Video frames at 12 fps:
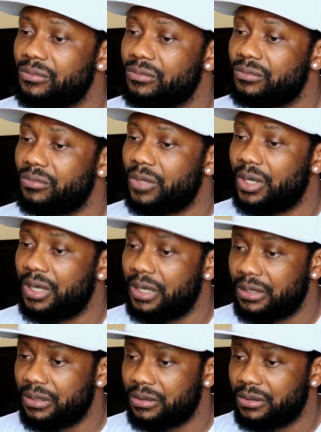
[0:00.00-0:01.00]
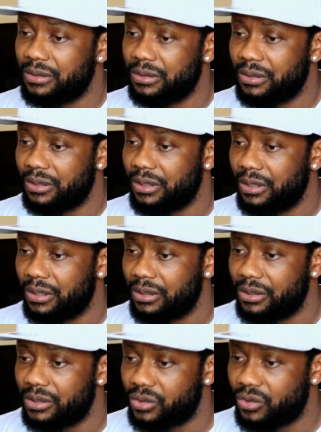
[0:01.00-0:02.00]
Man, Damn,
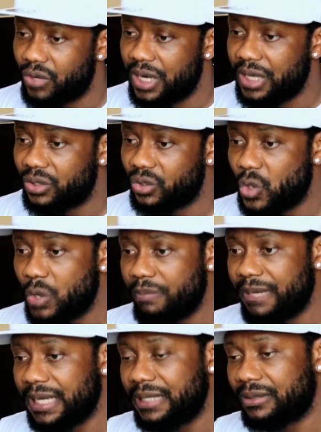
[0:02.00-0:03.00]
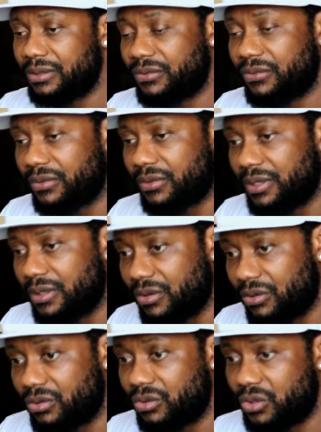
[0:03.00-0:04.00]
it's already two million. You know,
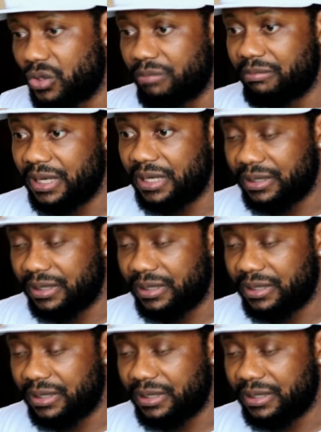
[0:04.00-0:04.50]
two million